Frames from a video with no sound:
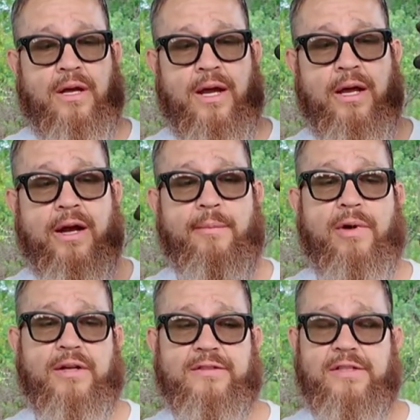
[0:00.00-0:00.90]
and I'm
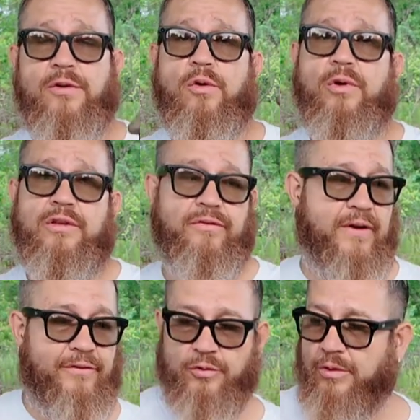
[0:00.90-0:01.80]
gonna zero with the
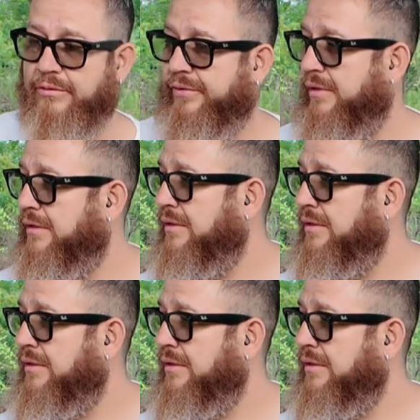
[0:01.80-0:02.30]
512.